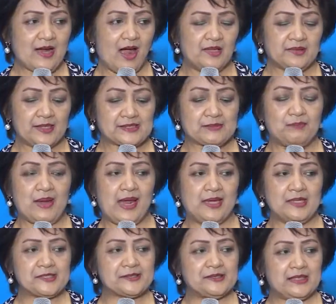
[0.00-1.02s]
count
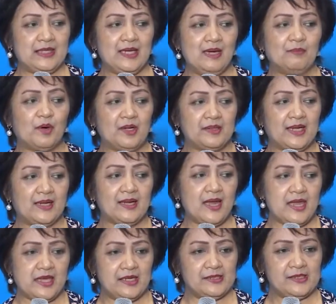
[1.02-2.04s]
explains the more than a
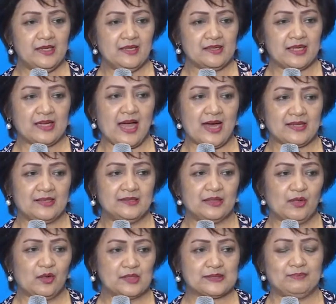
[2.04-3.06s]
year recurrent
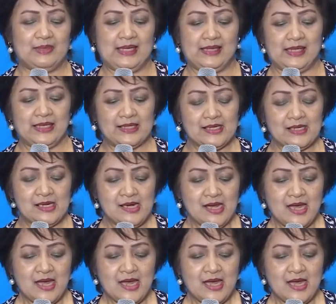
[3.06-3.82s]
nose bleeding.